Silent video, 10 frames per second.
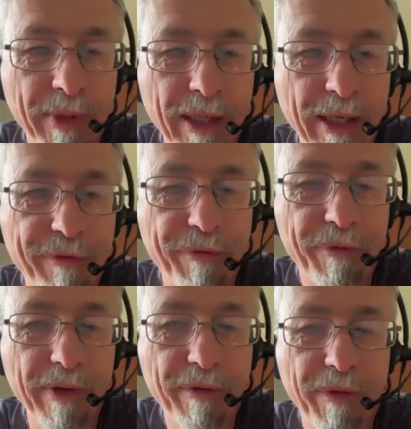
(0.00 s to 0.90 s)

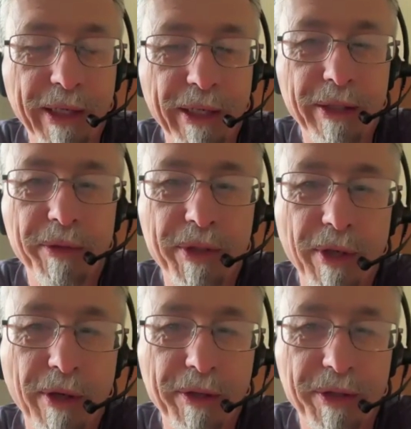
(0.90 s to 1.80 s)
if we can use
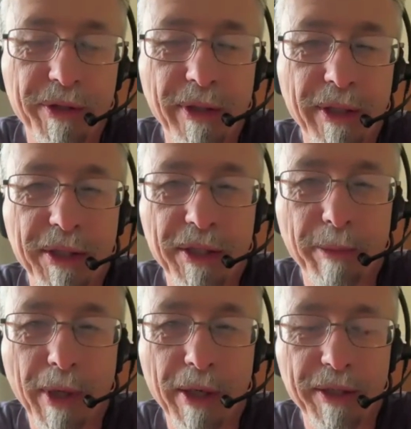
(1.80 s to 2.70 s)
science to
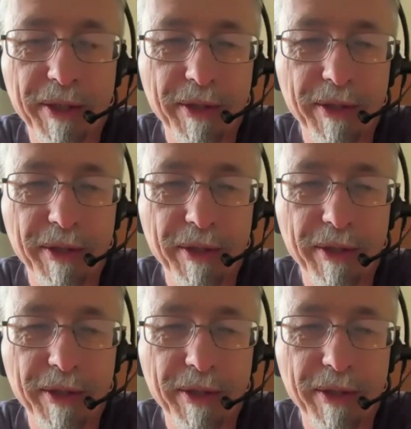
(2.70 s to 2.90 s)
legitimize